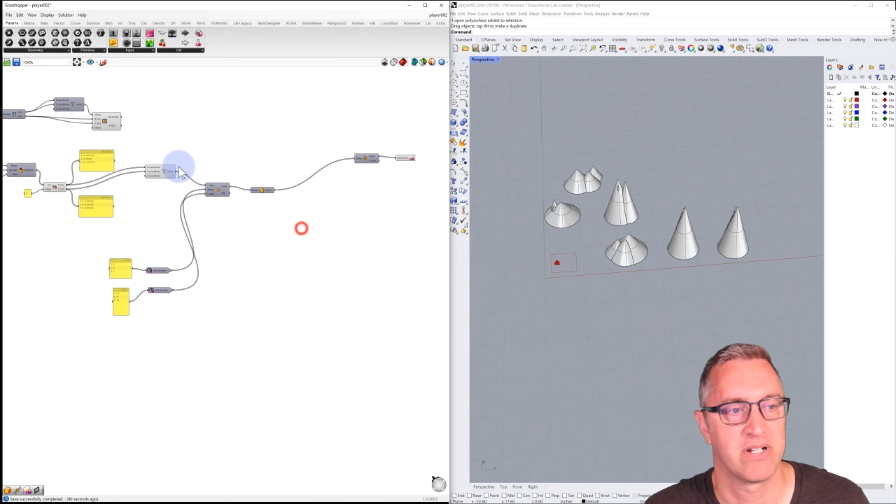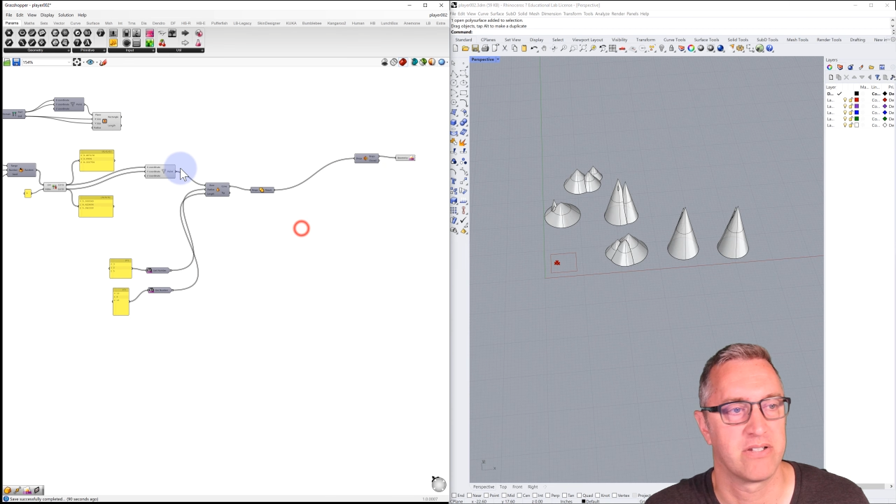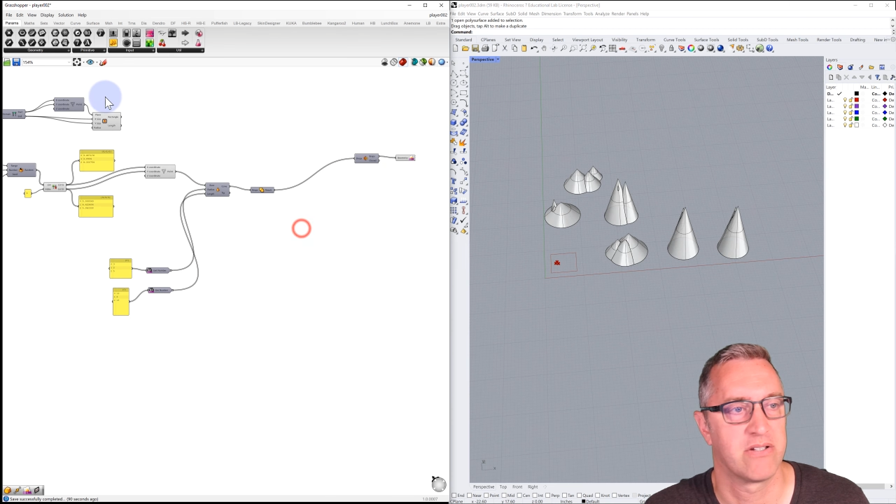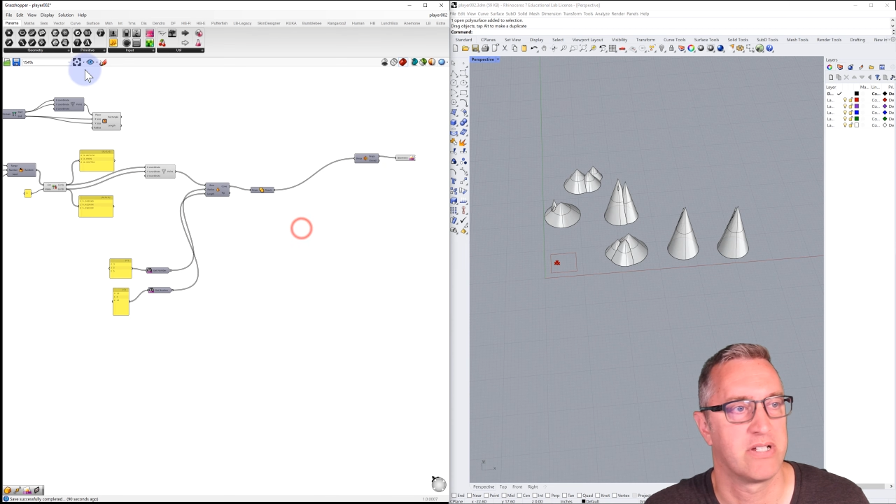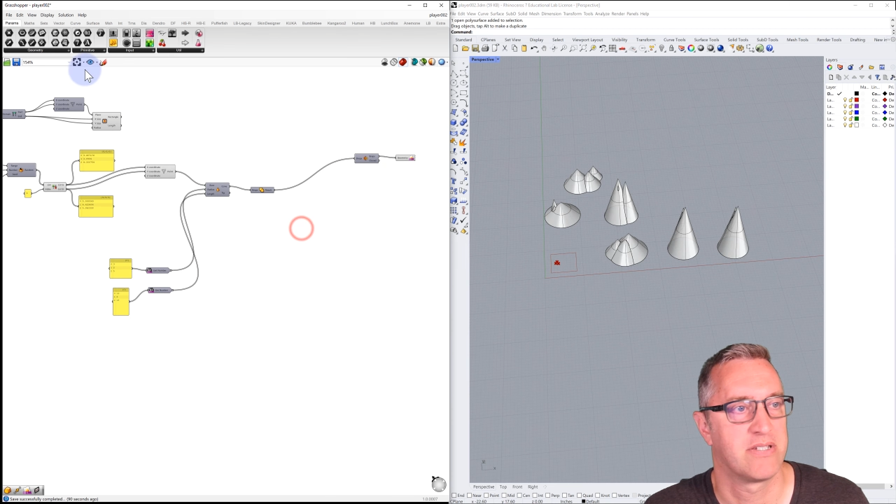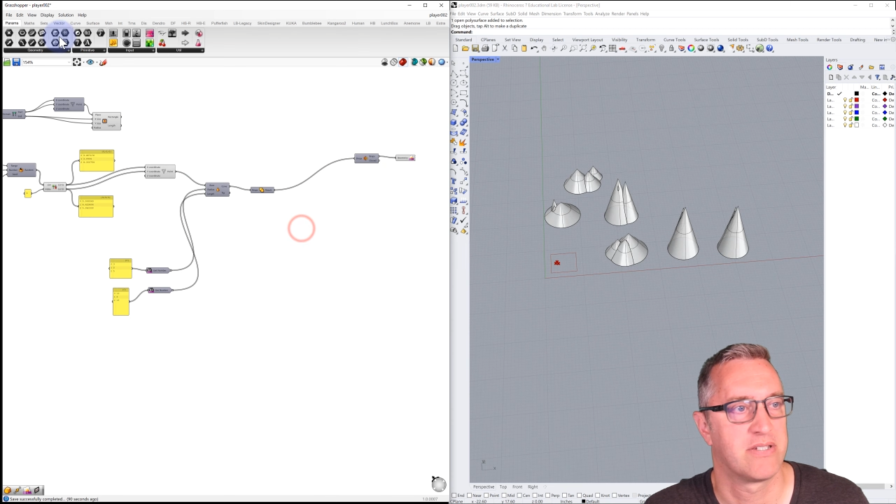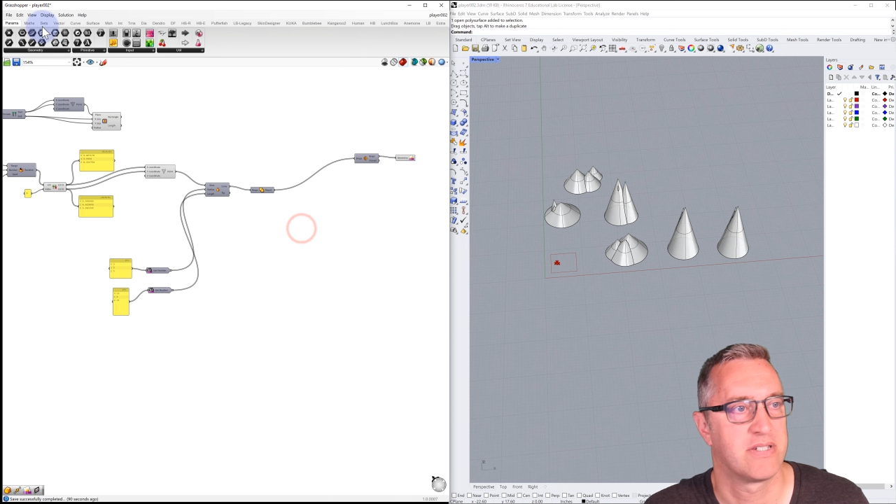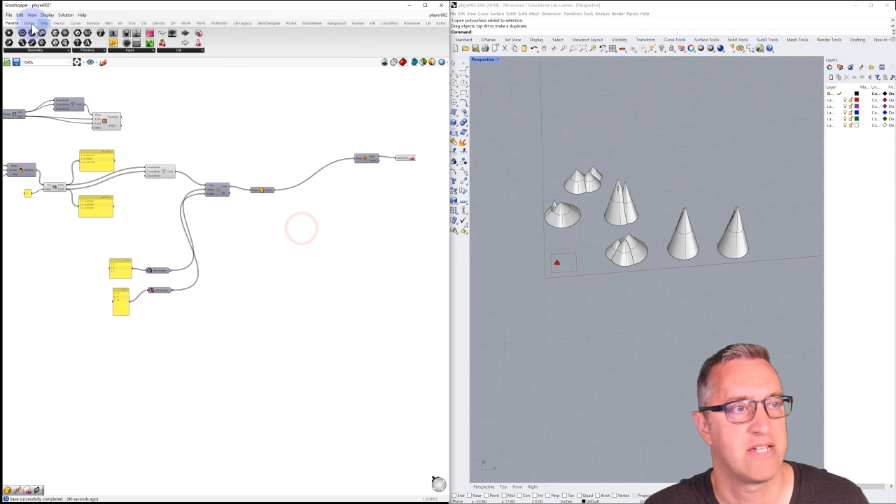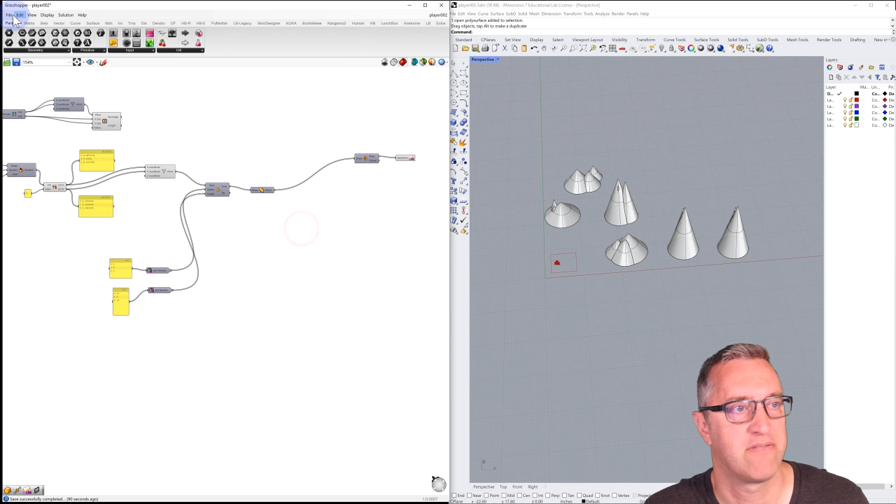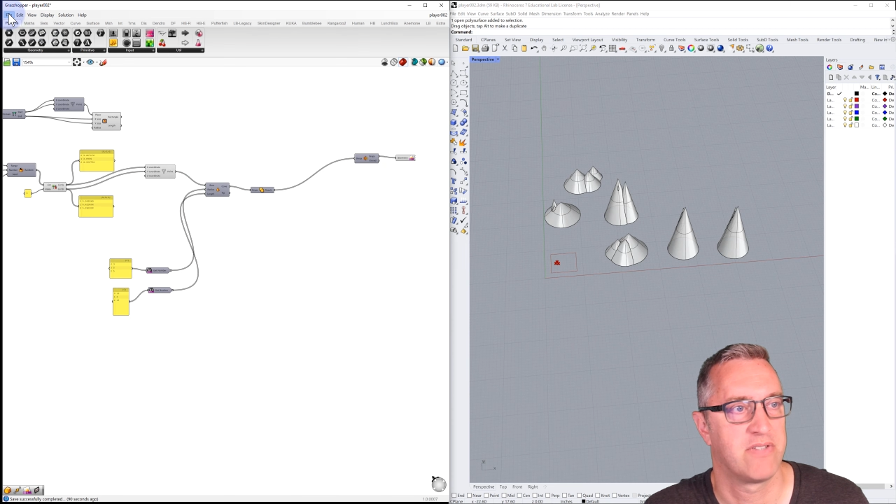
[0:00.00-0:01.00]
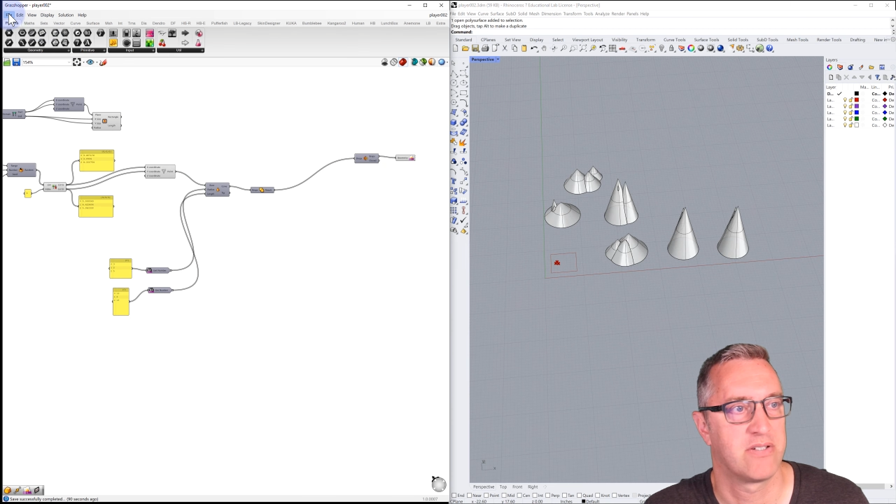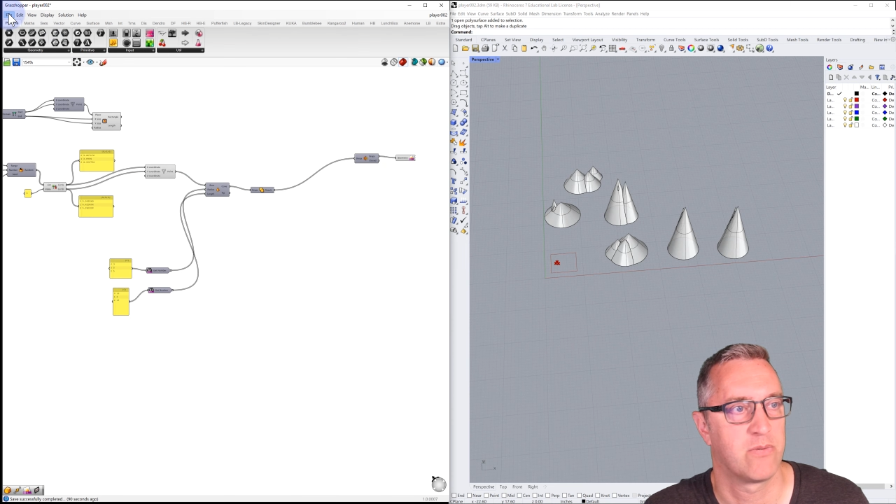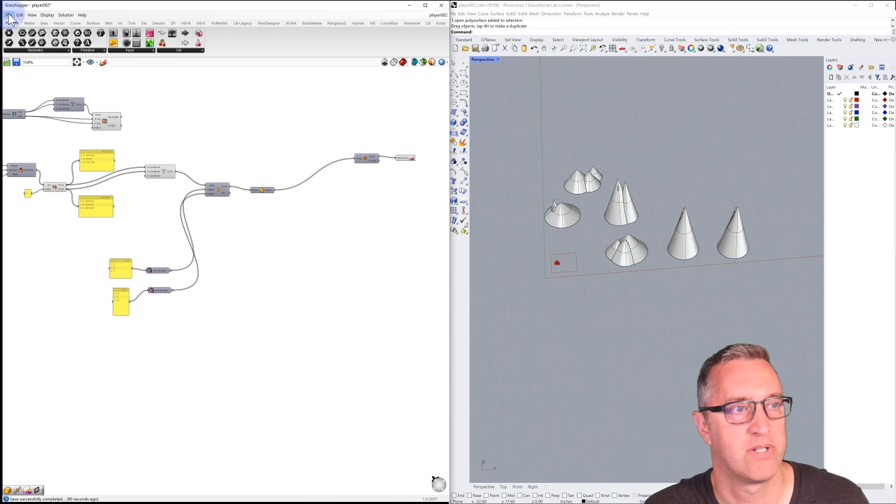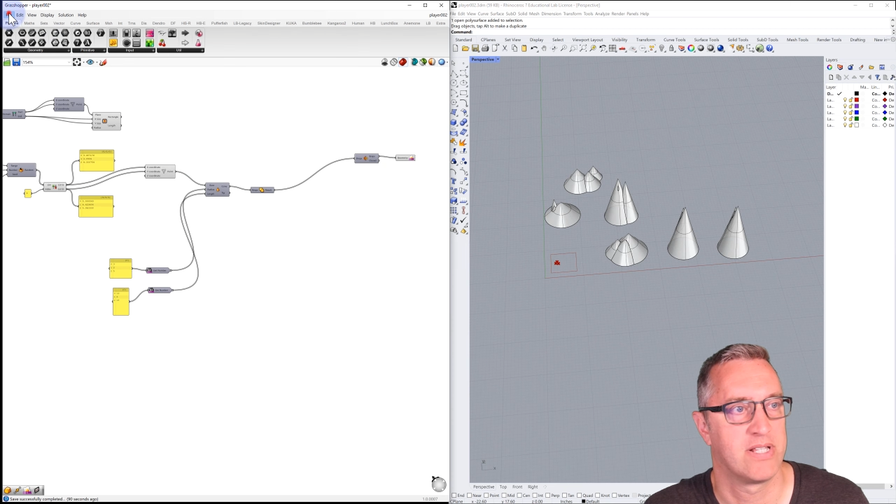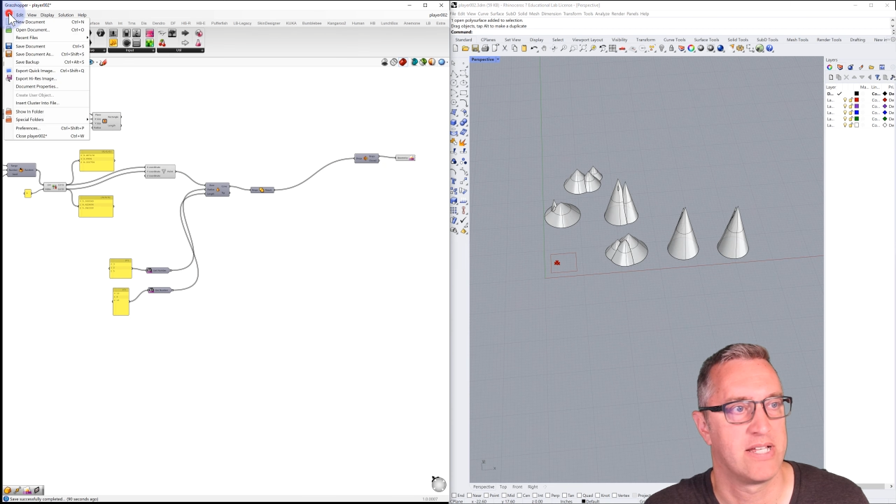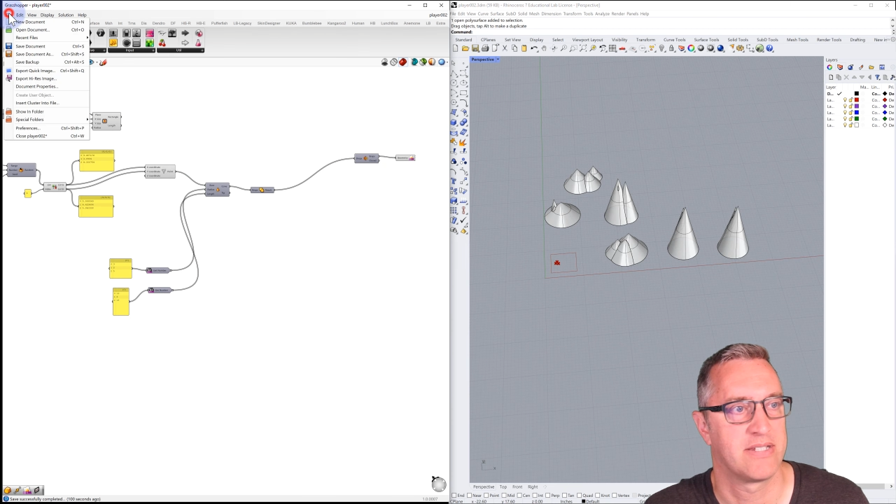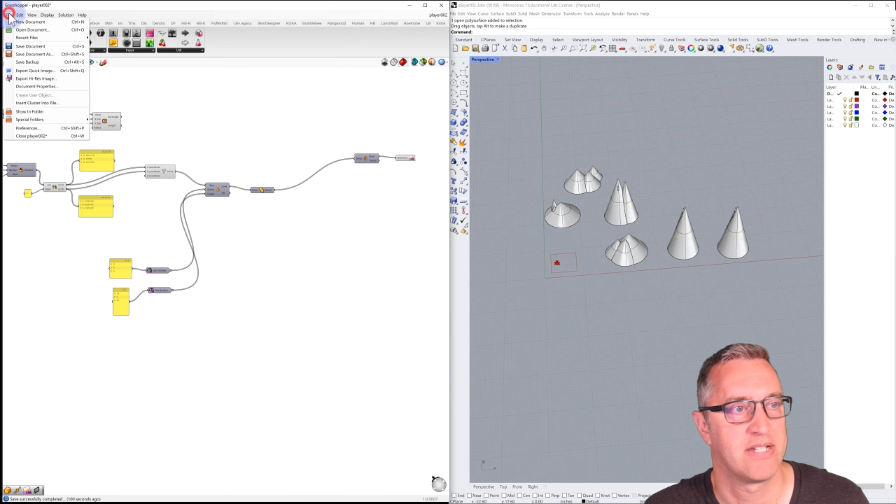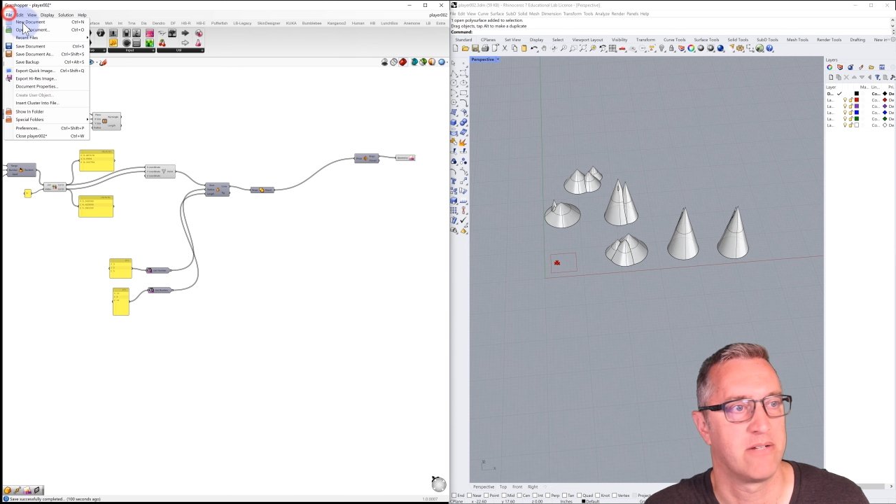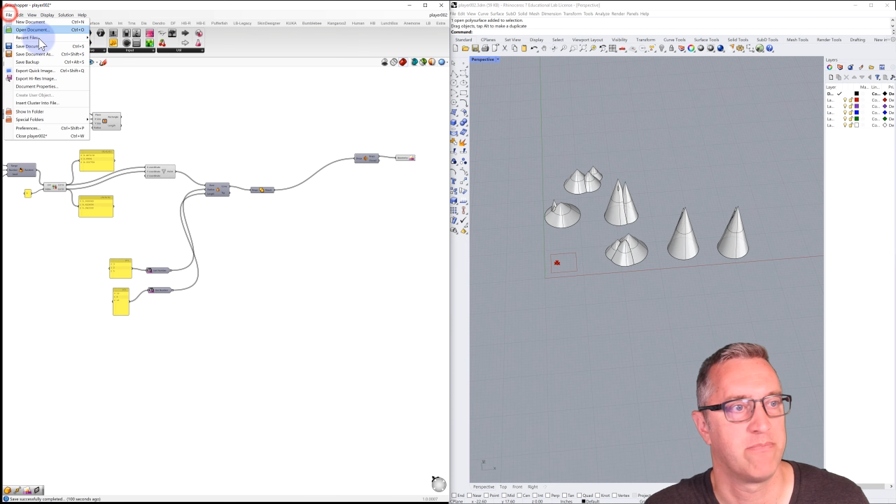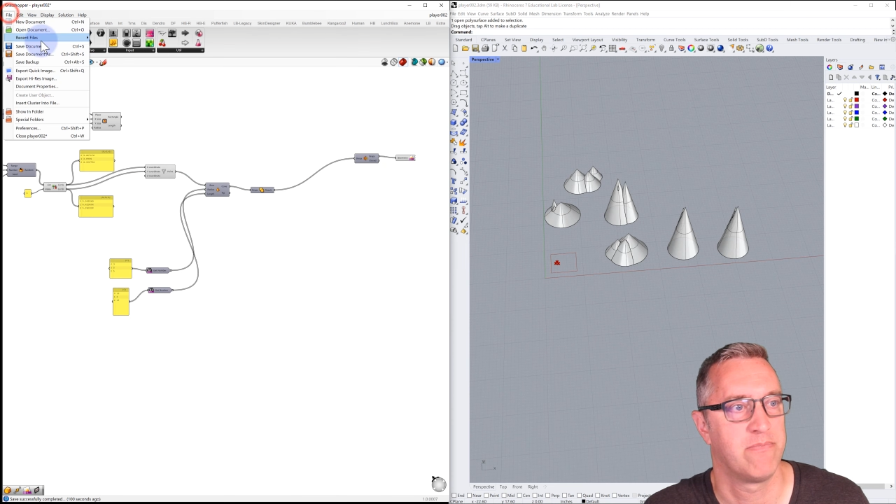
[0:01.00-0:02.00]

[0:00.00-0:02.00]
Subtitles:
So let's save this one last time